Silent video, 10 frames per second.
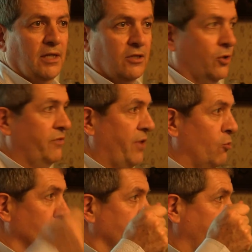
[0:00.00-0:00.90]
So if I
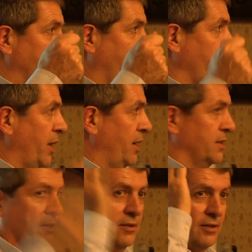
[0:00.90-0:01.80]
was to raise my
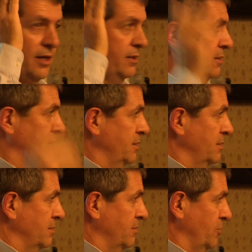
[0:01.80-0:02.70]
price, then
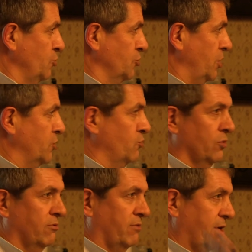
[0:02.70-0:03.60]
users
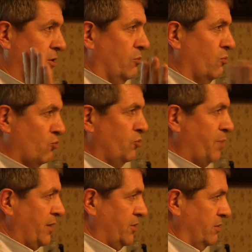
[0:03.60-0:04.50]
would
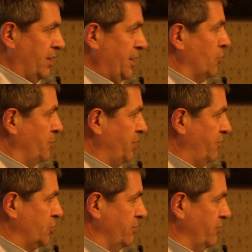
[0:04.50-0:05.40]
buy the incomplete
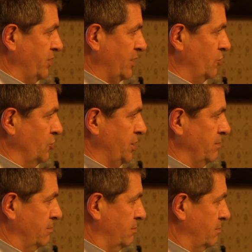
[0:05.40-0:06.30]
version of the technology
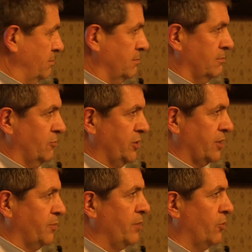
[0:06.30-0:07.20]

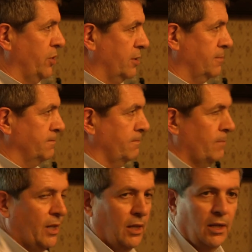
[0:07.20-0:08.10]
without my product.
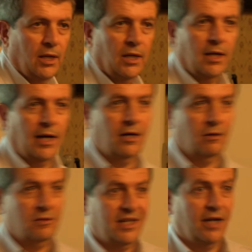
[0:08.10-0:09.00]

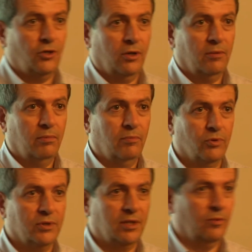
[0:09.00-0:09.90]
The other
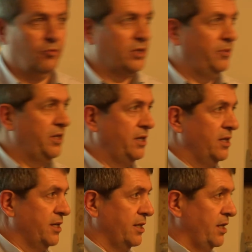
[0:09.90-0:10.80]
possibility
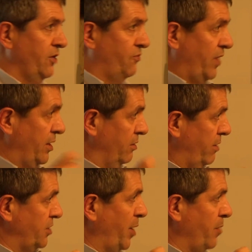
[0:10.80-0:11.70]
is that if I
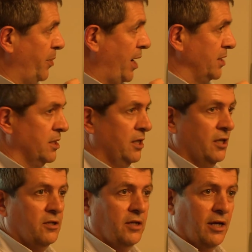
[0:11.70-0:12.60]
raise my price,
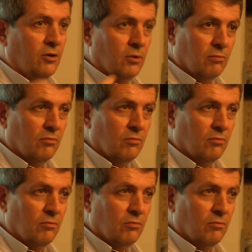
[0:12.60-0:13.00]
then